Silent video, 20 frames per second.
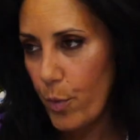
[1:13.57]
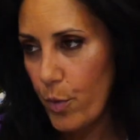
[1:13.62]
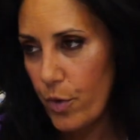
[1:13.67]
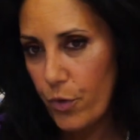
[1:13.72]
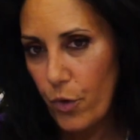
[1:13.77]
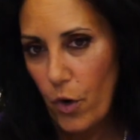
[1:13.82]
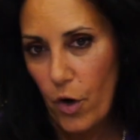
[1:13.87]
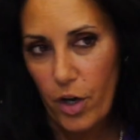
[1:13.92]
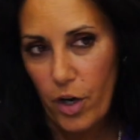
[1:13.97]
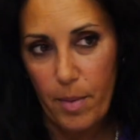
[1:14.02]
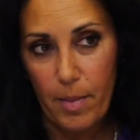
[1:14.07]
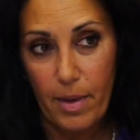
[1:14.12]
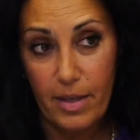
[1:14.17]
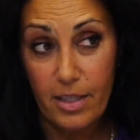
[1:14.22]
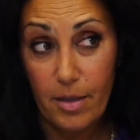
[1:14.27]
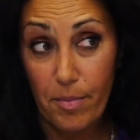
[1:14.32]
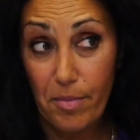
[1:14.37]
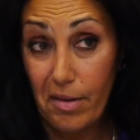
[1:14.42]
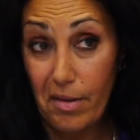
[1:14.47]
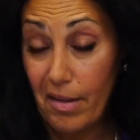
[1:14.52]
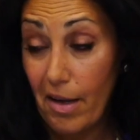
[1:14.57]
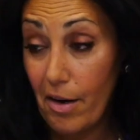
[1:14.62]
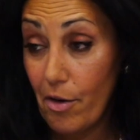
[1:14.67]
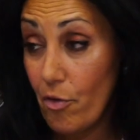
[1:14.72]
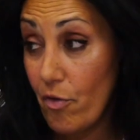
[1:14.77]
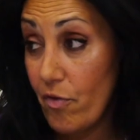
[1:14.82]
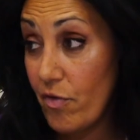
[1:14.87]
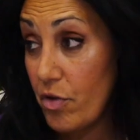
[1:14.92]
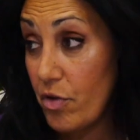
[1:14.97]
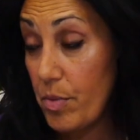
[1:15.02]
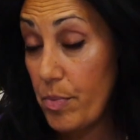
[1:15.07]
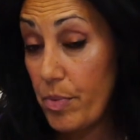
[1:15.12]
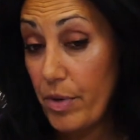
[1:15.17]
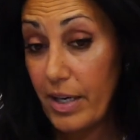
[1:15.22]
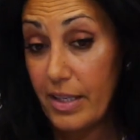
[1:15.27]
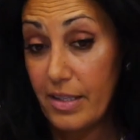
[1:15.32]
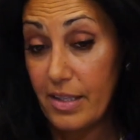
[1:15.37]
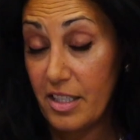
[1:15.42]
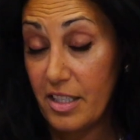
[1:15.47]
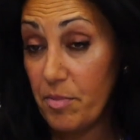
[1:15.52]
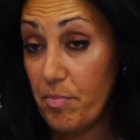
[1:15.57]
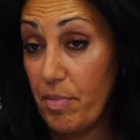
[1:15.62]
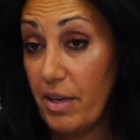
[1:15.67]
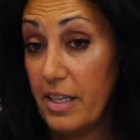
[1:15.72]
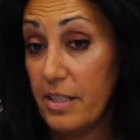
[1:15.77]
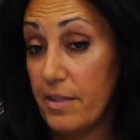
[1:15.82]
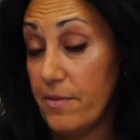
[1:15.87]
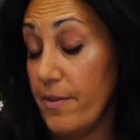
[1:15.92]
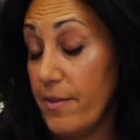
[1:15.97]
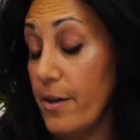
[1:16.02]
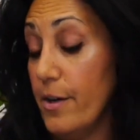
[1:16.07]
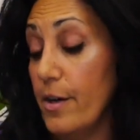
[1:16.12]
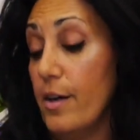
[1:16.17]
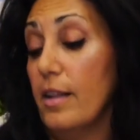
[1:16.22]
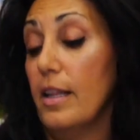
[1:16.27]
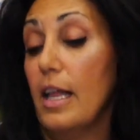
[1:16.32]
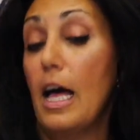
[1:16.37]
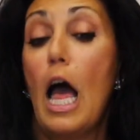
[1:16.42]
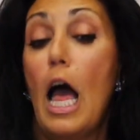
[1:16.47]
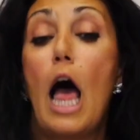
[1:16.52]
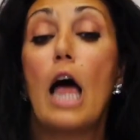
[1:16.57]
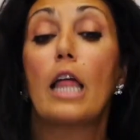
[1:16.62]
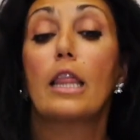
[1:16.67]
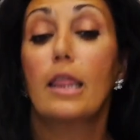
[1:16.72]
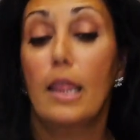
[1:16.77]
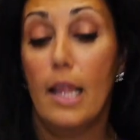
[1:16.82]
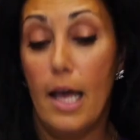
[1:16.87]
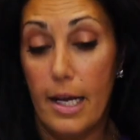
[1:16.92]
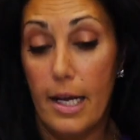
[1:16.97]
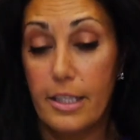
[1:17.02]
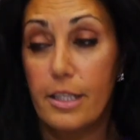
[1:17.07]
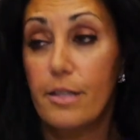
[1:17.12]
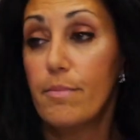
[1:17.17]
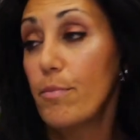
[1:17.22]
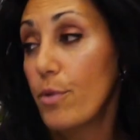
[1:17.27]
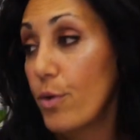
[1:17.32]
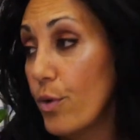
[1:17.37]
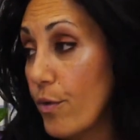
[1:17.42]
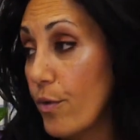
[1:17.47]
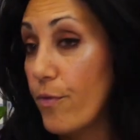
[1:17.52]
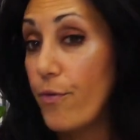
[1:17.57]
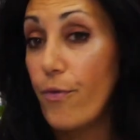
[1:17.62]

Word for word: we're talking about something that overappraises. Peaceful. Let's move